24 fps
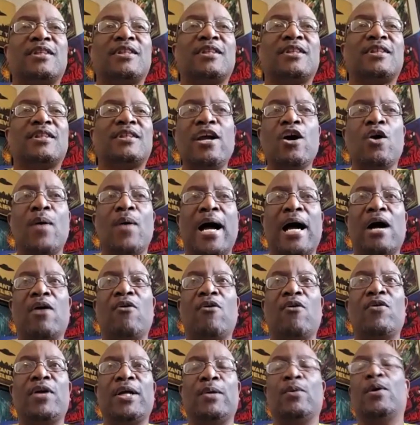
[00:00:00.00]
They go
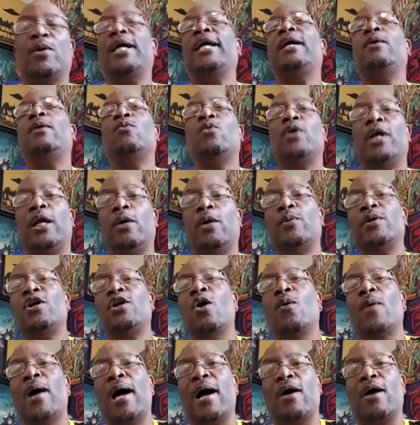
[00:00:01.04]
out, well, he would
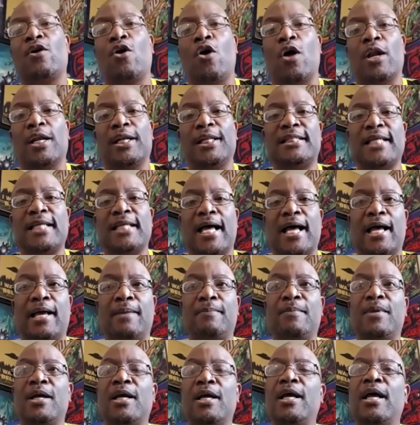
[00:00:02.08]
go out all the
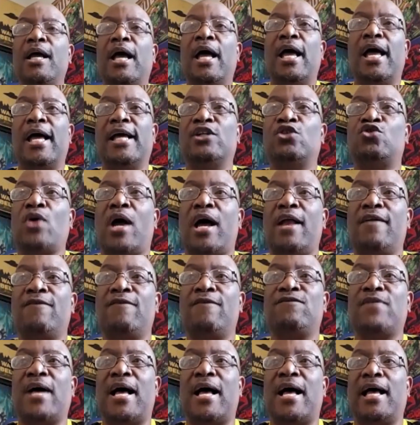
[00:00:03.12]
time and try to
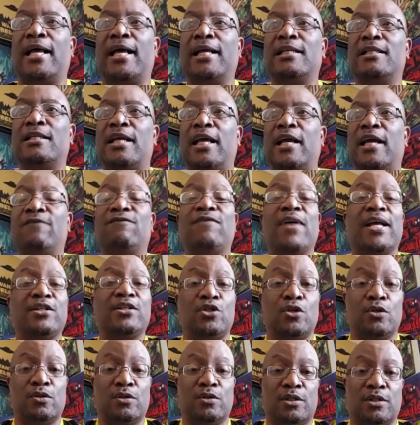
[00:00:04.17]
find
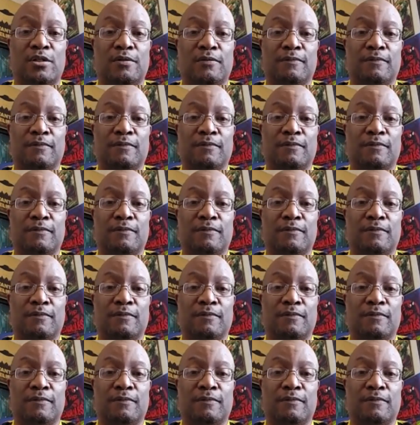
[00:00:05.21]
adventures.